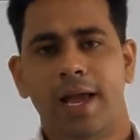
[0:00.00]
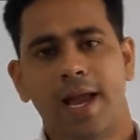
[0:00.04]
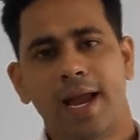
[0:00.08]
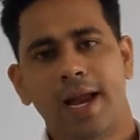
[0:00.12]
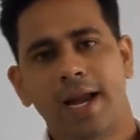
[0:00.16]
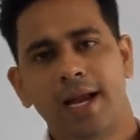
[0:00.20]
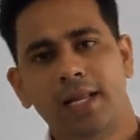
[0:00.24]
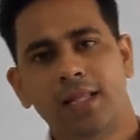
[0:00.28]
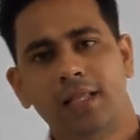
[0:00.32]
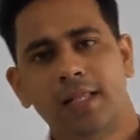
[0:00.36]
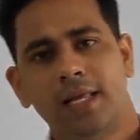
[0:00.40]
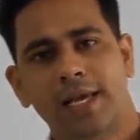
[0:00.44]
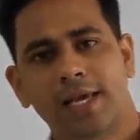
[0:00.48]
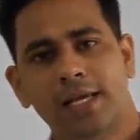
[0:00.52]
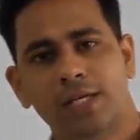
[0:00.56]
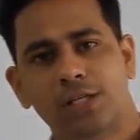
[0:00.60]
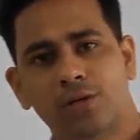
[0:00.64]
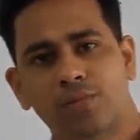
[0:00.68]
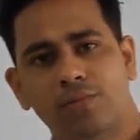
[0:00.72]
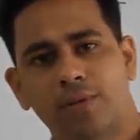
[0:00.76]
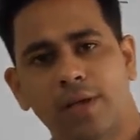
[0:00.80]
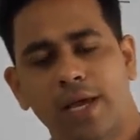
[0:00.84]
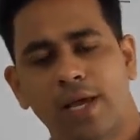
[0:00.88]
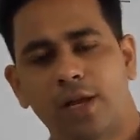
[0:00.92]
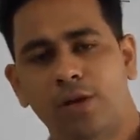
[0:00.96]
and in the case
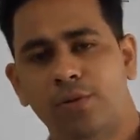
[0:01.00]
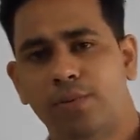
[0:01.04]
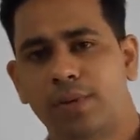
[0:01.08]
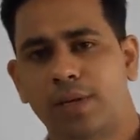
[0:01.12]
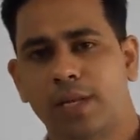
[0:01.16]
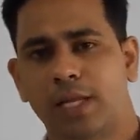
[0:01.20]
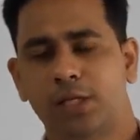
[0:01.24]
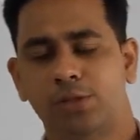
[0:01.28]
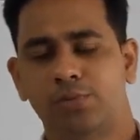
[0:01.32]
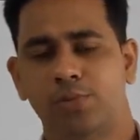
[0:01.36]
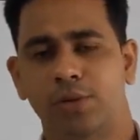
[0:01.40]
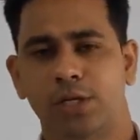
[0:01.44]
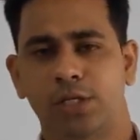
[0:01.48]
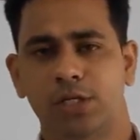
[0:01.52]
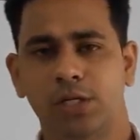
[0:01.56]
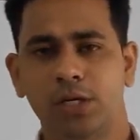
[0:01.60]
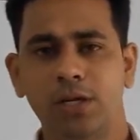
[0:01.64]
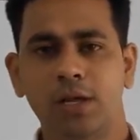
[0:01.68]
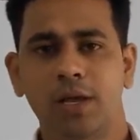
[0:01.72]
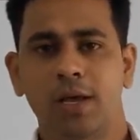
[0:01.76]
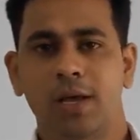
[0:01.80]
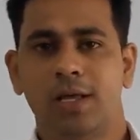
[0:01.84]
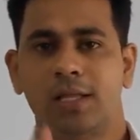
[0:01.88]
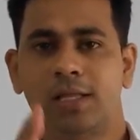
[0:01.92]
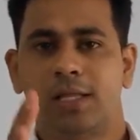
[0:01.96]
of the aerobic
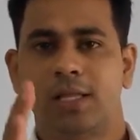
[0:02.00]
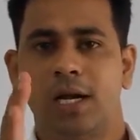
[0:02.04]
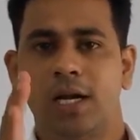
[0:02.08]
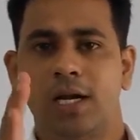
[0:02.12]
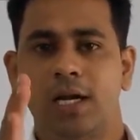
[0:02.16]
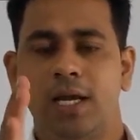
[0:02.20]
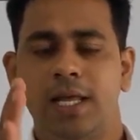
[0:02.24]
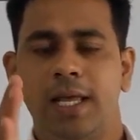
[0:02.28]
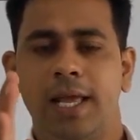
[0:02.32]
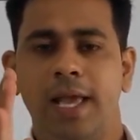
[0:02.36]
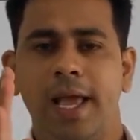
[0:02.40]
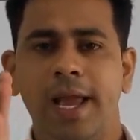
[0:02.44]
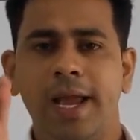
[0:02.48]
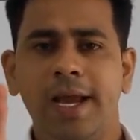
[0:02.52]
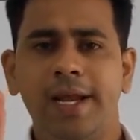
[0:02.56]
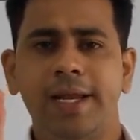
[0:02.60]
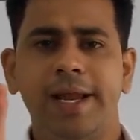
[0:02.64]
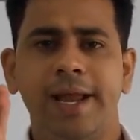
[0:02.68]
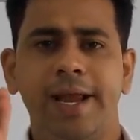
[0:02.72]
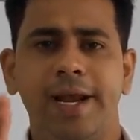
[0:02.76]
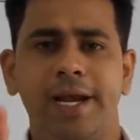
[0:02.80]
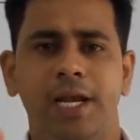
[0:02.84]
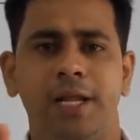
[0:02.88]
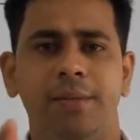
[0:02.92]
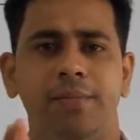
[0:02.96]
respiration 38
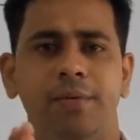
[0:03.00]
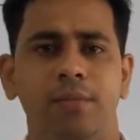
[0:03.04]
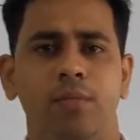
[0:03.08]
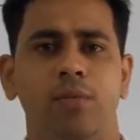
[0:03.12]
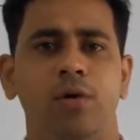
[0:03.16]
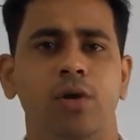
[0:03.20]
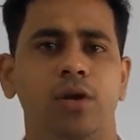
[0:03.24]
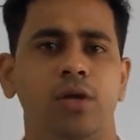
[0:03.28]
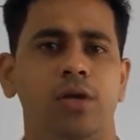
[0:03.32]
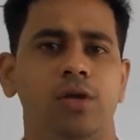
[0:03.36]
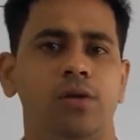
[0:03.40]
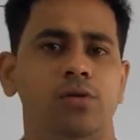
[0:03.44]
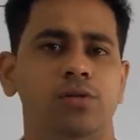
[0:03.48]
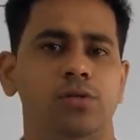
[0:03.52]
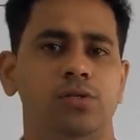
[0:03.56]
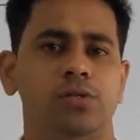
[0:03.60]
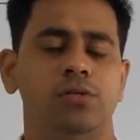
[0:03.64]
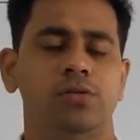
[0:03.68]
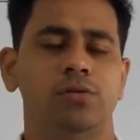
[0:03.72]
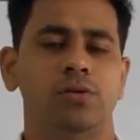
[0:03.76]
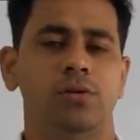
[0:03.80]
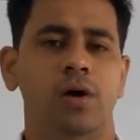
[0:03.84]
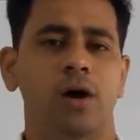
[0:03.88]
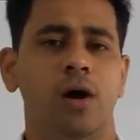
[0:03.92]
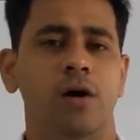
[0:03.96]
ATP
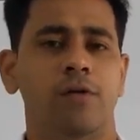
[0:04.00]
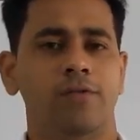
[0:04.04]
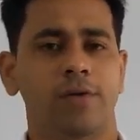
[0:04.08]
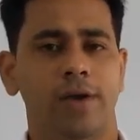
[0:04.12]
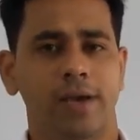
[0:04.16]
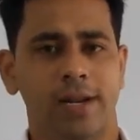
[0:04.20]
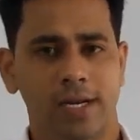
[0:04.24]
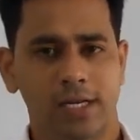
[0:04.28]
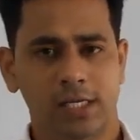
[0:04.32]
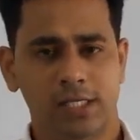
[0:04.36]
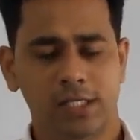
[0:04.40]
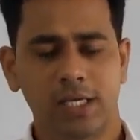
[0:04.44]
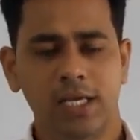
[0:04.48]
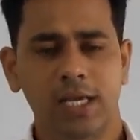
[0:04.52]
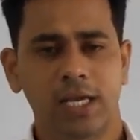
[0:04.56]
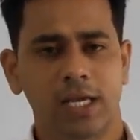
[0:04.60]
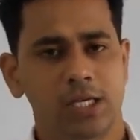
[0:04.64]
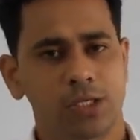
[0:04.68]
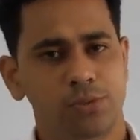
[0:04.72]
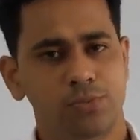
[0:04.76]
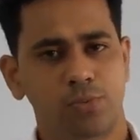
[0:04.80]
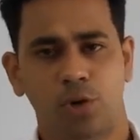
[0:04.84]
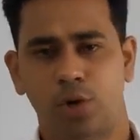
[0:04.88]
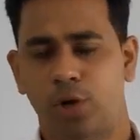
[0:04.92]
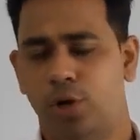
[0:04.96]
molecules of energy
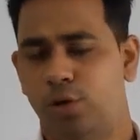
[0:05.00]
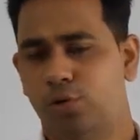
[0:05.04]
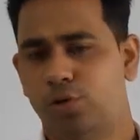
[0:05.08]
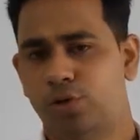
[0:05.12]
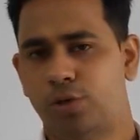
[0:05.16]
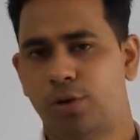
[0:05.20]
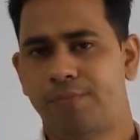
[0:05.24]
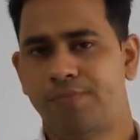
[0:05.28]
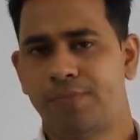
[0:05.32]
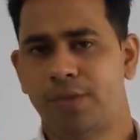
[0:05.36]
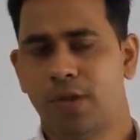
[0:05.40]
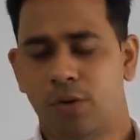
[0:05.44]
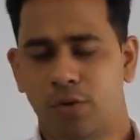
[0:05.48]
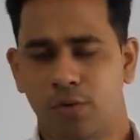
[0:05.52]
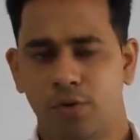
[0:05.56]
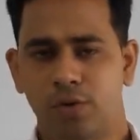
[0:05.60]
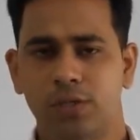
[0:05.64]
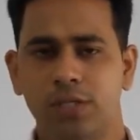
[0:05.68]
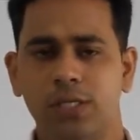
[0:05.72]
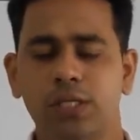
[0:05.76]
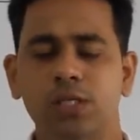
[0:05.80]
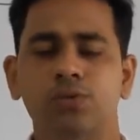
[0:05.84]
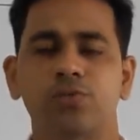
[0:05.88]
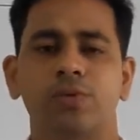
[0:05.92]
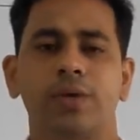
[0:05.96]
is produced,
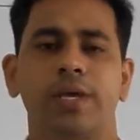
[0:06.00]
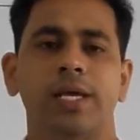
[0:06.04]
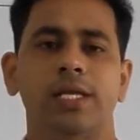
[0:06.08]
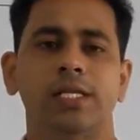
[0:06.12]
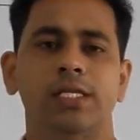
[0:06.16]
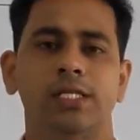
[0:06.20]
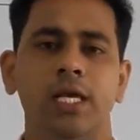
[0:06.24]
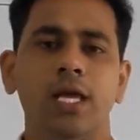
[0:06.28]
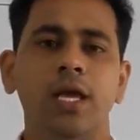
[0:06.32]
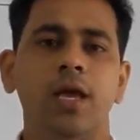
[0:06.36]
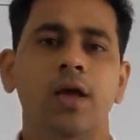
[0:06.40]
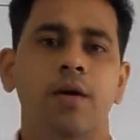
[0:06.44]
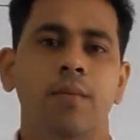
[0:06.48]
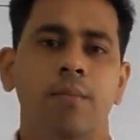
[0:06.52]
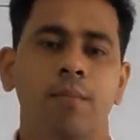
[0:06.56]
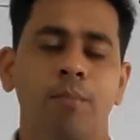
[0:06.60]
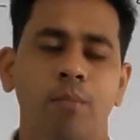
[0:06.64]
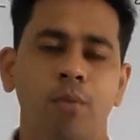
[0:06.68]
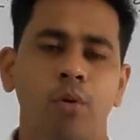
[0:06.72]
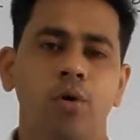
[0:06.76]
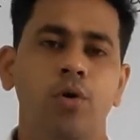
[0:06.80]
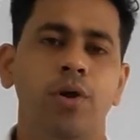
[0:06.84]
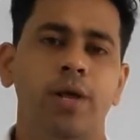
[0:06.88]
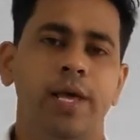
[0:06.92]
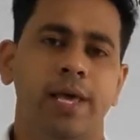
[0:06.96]
which is, we can say,
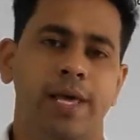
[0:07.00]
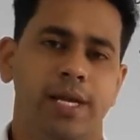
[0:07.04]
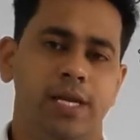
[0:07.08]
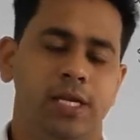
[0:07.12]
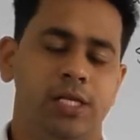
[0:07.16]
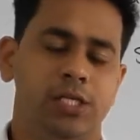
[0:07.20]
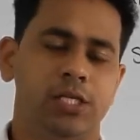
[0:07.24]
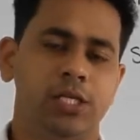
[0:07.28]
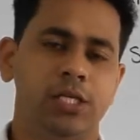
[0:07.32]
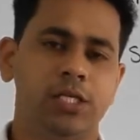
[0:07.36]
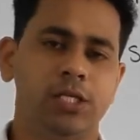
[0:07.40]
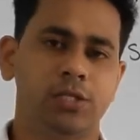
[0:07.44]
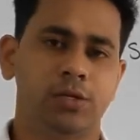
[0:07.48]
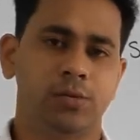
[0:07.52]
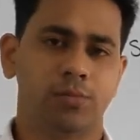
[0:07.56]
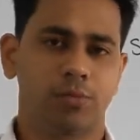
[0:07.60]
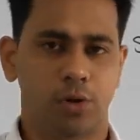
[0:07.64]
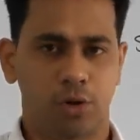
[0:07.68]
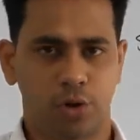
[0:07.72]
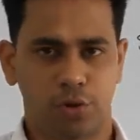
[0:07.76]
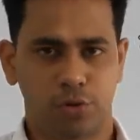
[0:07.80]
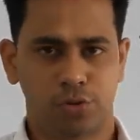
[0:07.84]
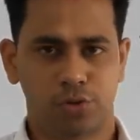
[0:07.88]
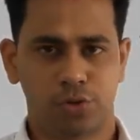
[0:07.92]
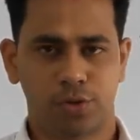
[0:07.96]
more energy is
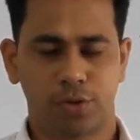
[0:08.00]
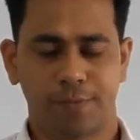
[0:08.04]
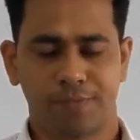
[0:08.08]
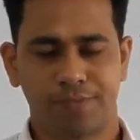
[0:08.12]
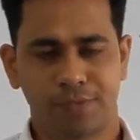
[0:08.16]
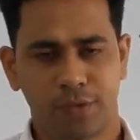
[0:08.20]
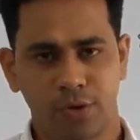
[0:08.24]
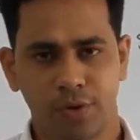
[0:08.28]
produced.